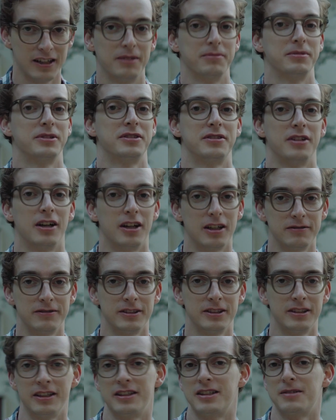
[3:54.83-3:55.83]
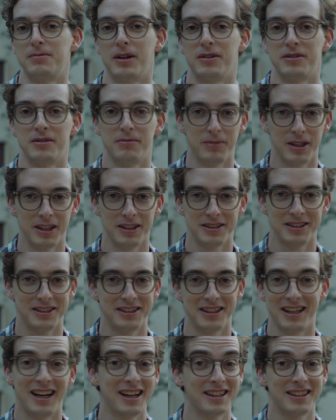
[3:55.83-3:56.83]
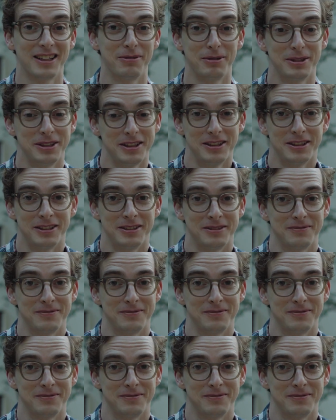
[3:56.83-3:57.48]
I'm starving, it smells amazing. I can't wait to eat it.